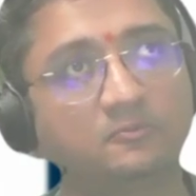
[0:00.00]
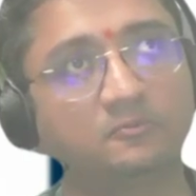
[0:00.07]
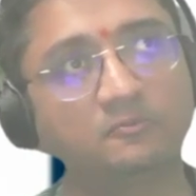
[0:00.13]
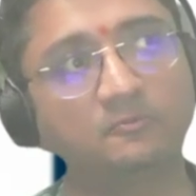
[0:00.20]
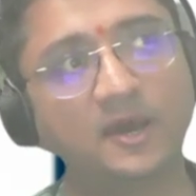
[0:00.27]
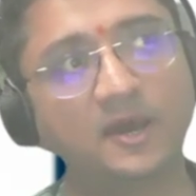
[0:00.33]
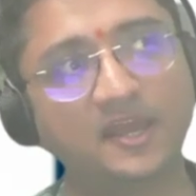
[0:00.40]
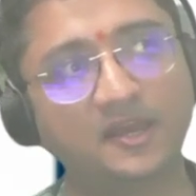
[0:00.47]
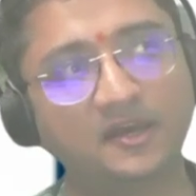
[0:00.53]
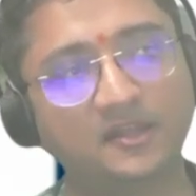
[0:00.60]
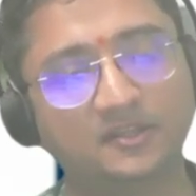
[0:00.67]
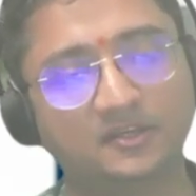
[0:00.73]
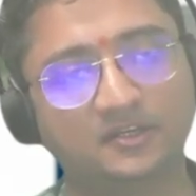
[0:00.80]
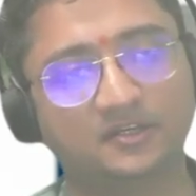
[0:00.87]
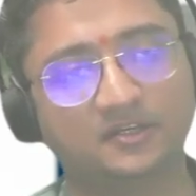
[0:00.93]
via
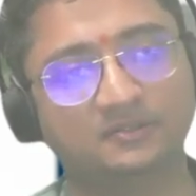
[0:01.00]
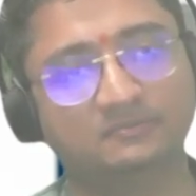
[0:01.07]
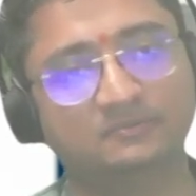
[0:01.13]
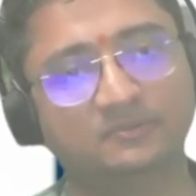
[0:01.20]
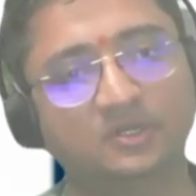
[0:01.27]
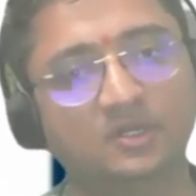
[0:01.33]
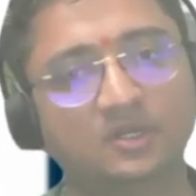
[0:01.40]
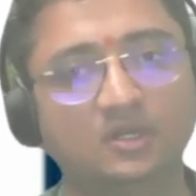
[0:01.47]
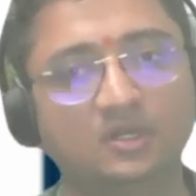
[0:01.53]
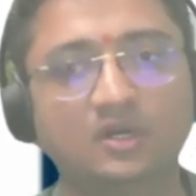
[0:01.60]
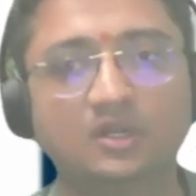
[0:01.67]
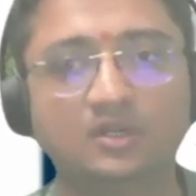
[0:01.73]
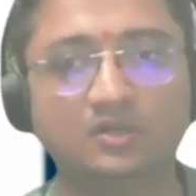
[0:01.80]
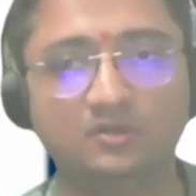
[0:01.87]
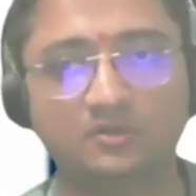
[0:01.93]
the
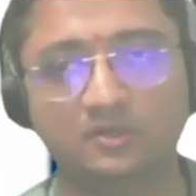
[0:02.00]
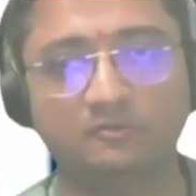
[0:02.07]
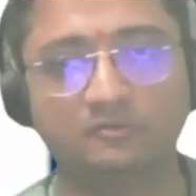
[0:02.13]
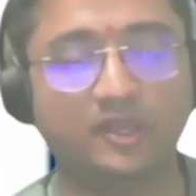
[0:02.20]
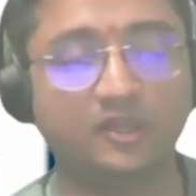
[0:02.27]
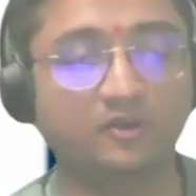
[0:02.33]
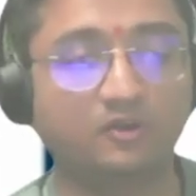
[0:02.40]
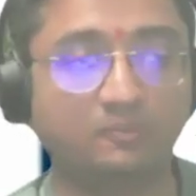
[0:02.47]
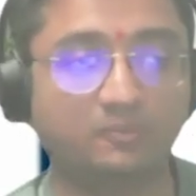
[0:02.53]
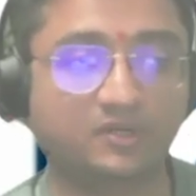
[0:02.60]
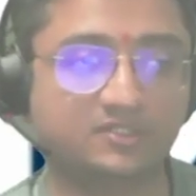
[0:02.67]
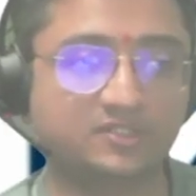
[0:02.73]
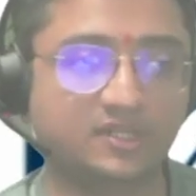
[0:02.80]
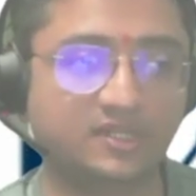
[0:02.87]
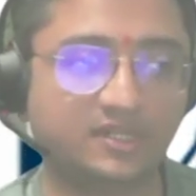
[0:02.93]
uh, via your
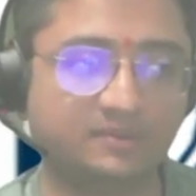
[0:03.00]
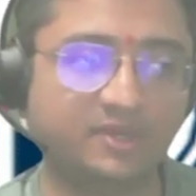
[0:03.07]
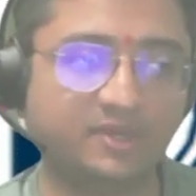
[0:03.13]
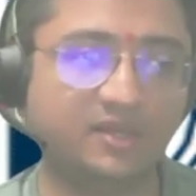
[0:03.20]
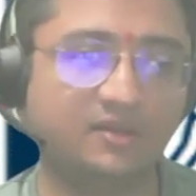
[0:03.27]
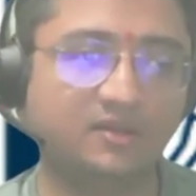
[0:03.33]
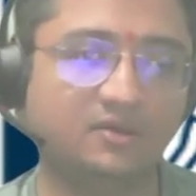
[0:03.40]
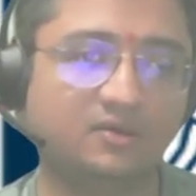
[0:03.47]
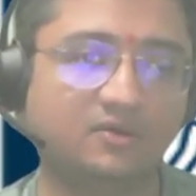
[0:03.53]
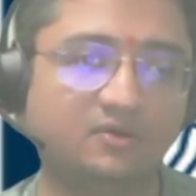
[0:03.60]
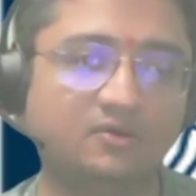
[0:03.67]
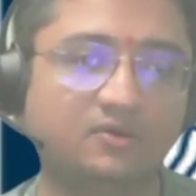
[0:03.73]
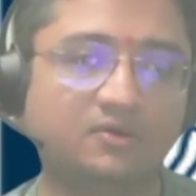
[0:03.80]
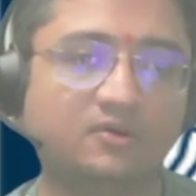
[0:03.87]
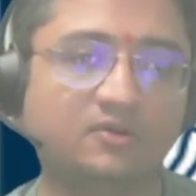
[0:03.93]
personal email
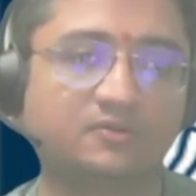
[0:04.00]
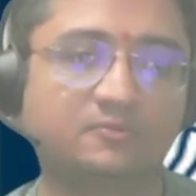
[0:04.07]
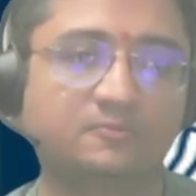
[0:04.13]
or